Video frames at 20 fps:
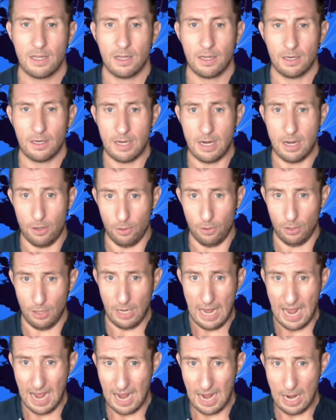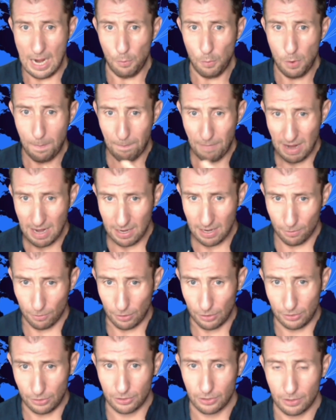Now, how a
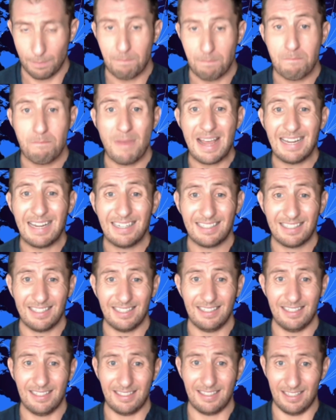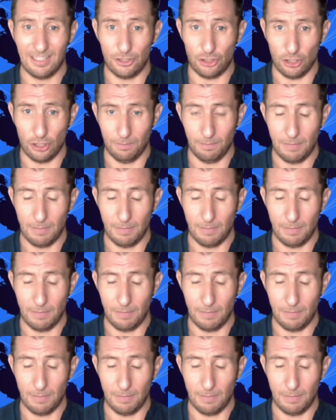parent makes a decision,